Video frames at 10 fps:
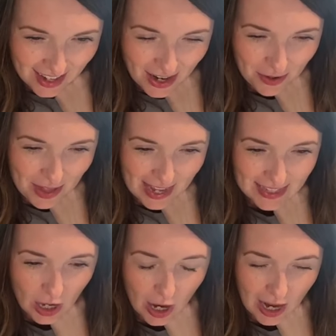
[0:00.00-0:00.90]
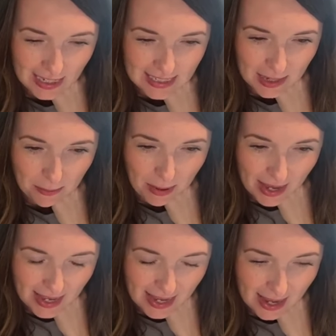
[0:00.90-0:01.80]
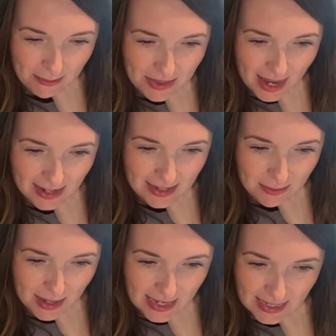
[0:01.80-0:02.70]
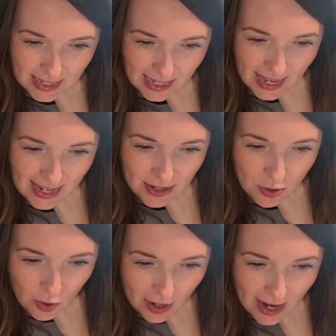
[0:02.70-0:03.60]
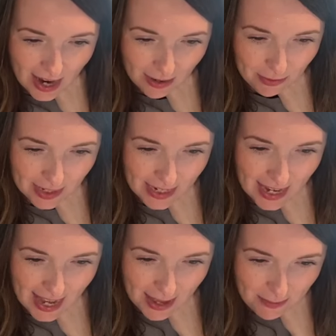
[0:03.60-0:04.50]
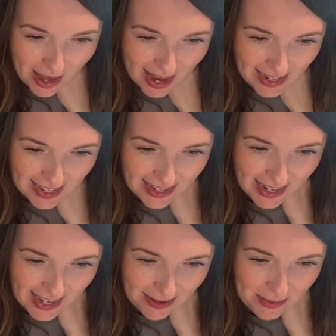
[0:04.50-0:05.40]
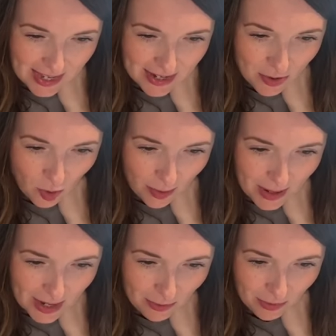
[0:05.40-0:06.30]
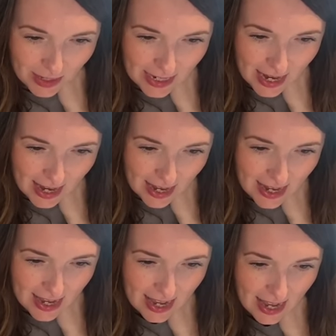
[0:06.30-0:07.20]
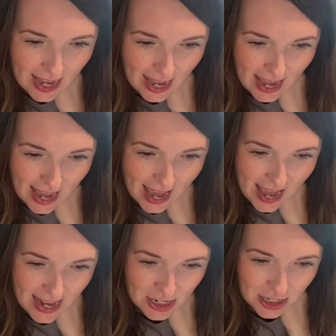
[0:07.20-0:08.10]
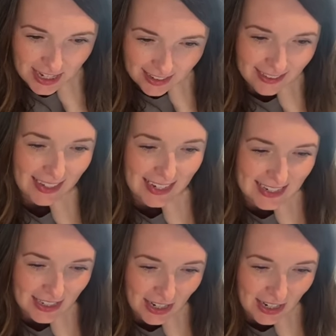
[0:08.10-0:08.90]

Oh, that's awesome, Pam. That is amazing. Hey, Nora. Hi, Rita. Hey, Patty and Amy and Norma and Rita and Sherry and